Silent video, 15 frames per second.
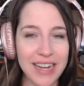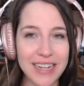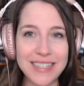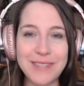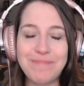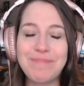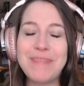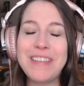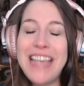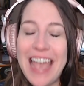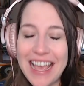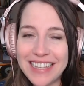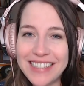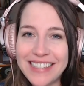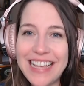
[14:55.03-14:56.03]
Is she not?
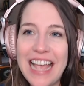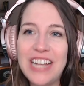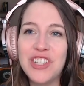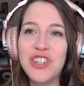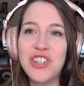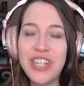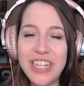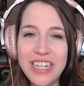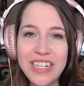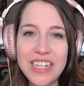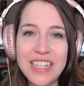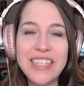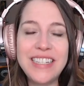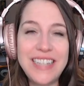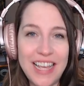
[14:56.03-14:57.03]
Yes, and she
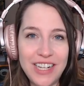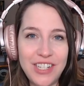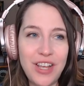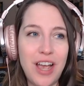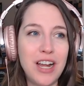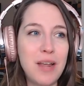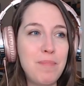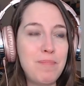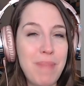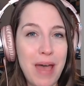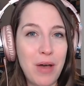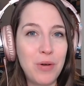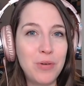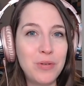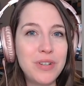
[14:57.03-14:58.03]
does a TED Talk
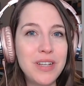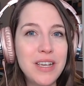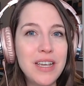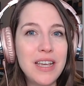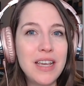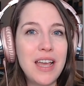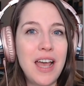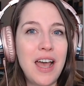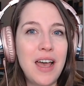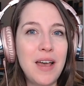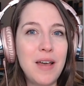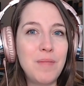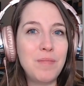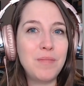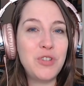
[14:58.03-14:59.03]
about
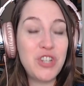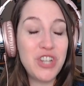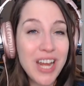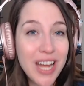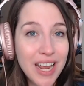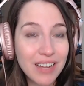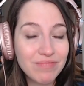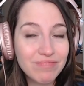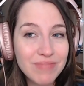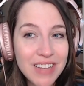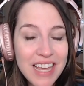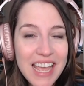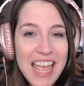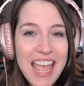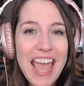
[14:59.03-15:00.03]
um, cheating,
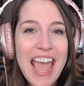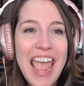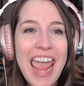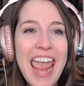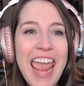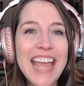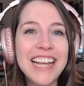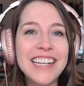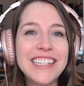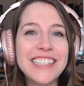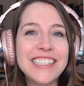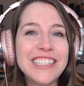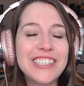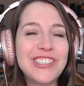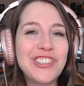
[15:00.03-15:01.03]
and
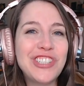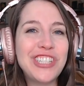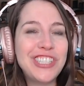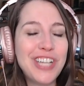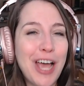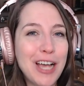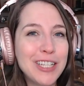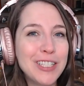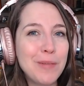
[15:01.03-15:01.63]
she talks